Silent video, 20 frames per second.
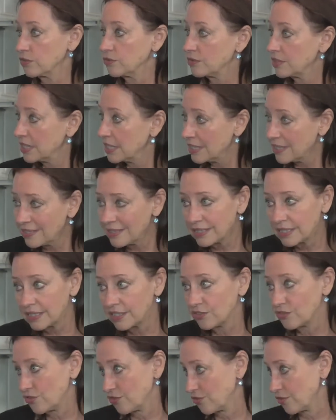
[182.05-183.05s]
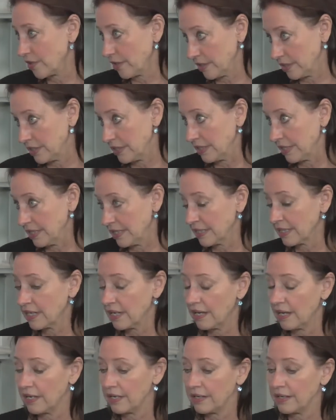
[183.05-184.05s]
utilities struggling,
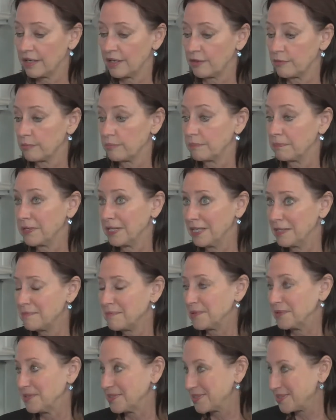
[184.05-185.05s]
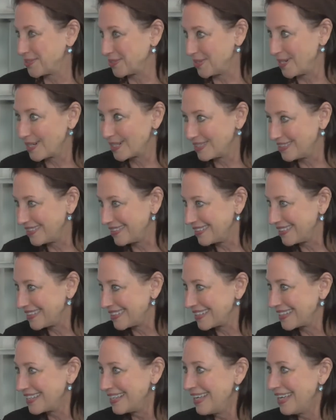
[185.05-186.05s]
people
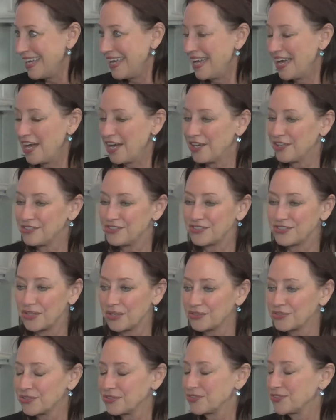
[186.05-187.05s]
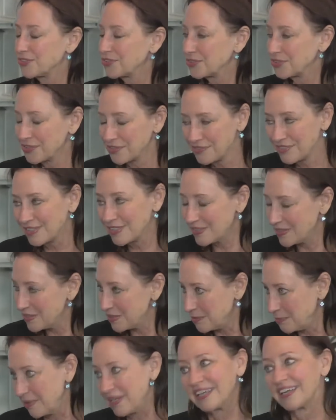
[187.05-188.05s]
struggling, social
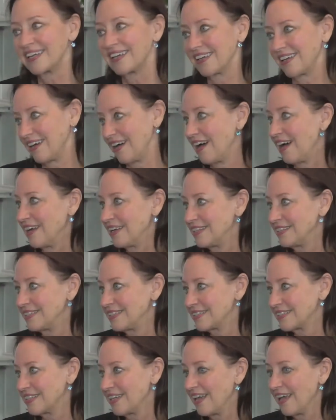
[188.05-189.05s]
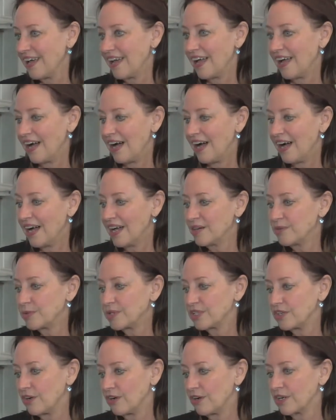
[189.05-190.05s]
services being cut, I
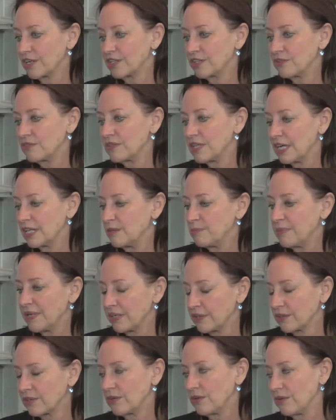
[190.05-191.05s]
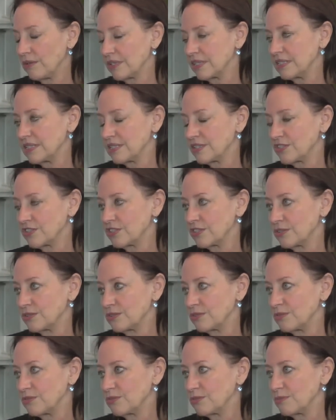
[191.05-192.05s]
would argue that a better goal is
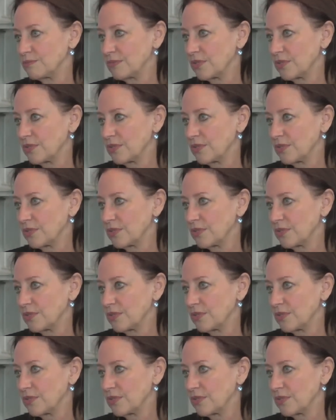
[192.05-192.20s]
to